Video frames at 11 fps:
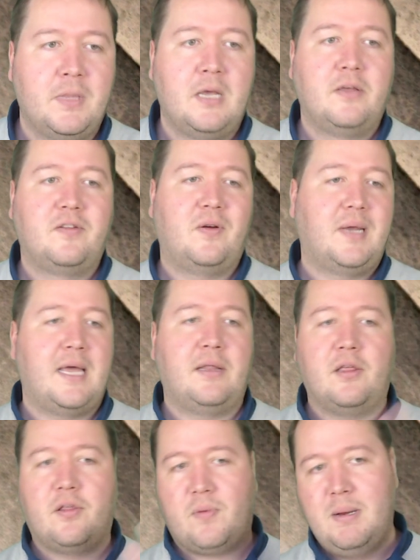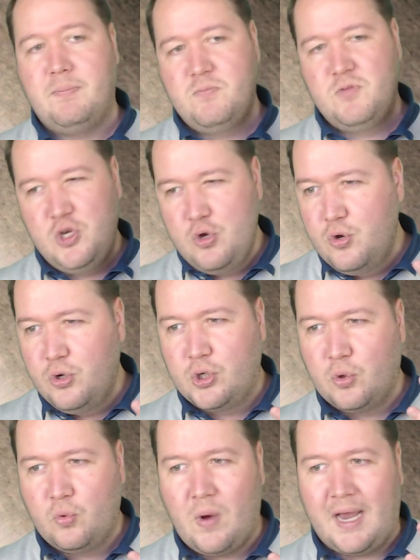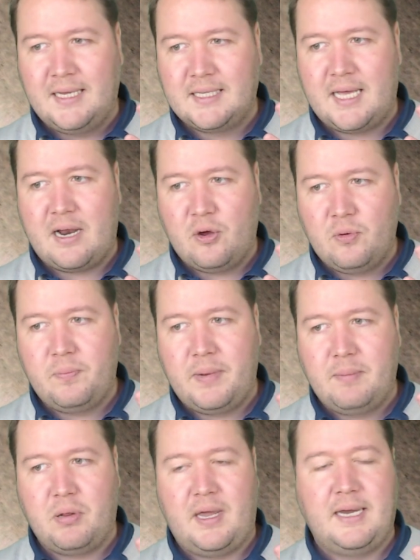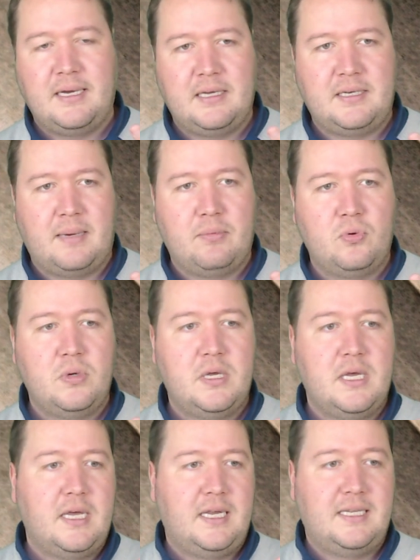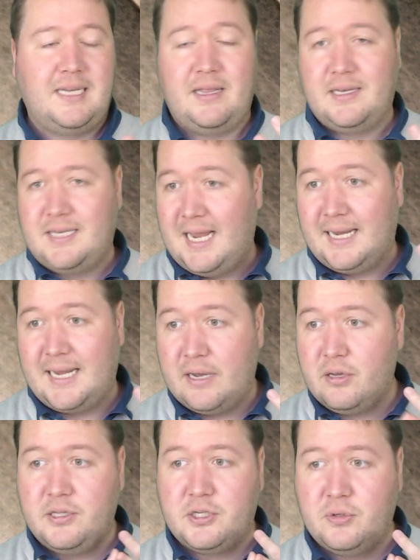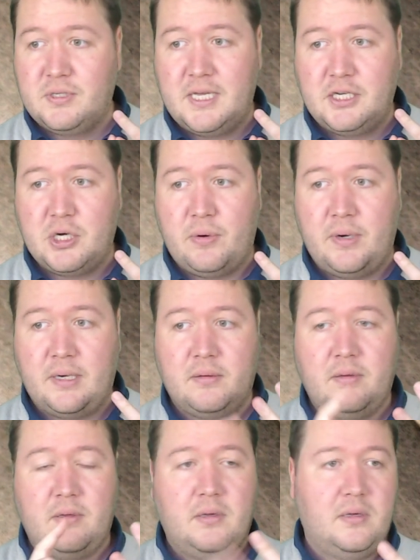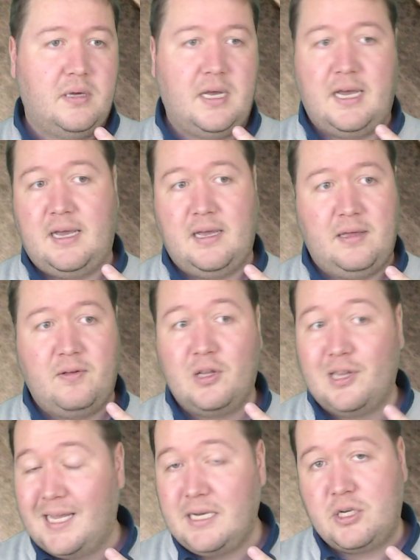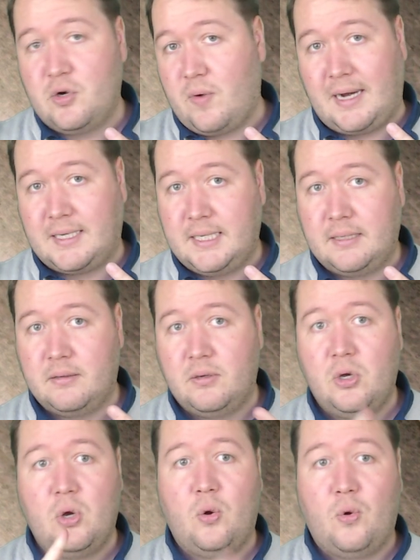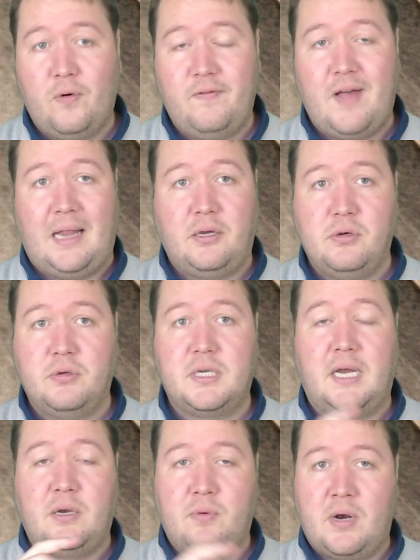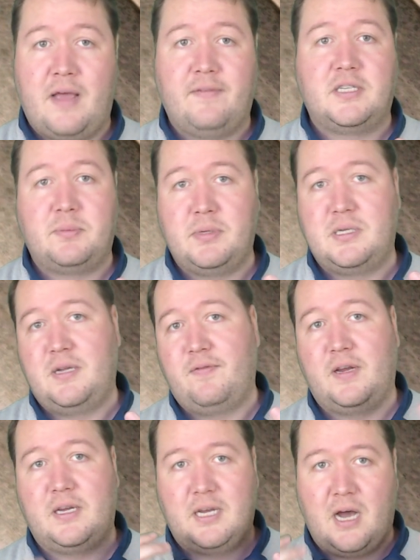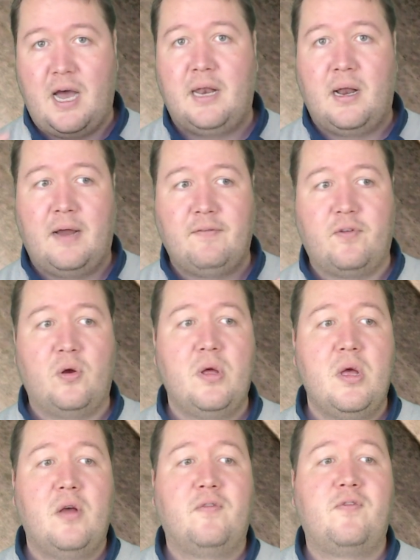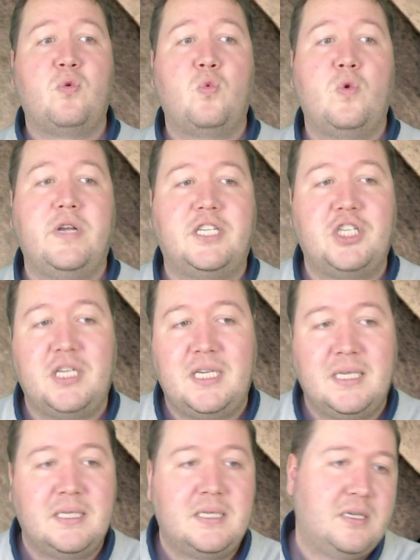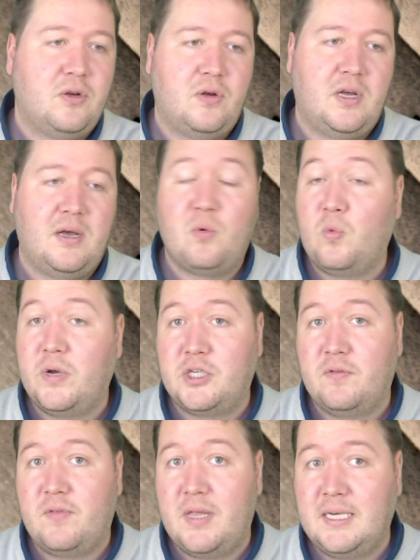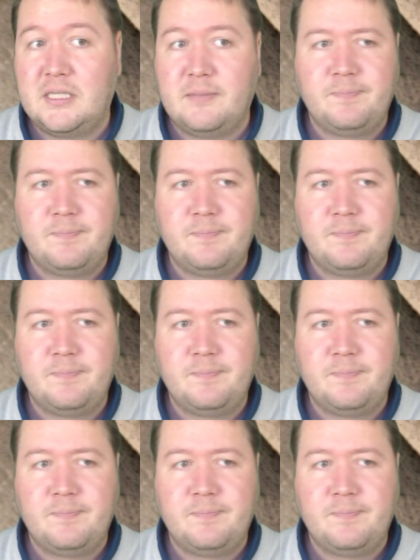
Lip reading: So again, the three usual ways that I would be playing a double is either take out of the suits they're showing, lead directing, or values. And you want to have a specific guideline for which is which of these.